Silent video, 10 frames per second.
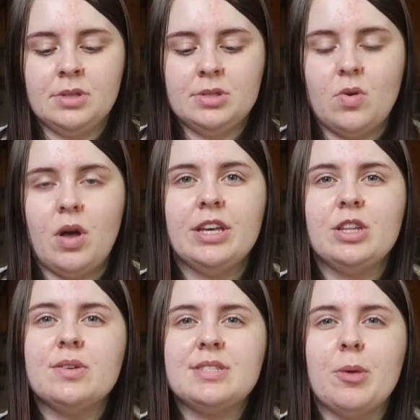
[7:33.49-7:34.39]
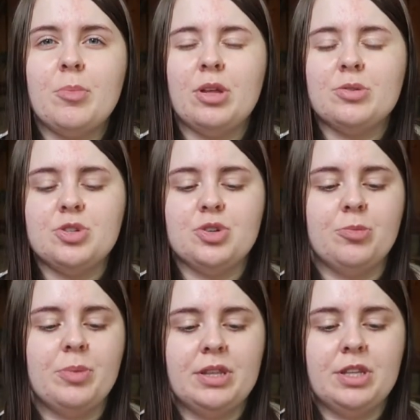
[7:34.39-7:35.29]
So I'll link those down below too.
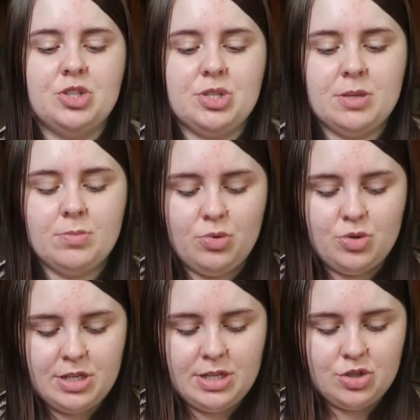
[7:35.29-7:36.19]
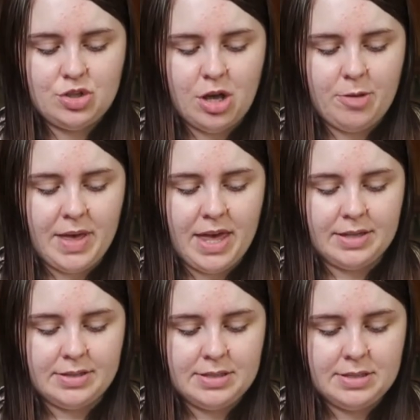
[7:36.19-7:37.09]
But there's just the Muji gel
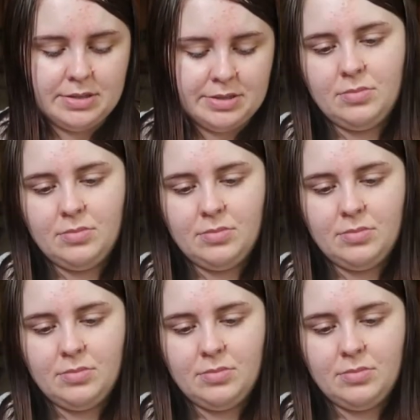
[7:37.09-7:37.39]
pens.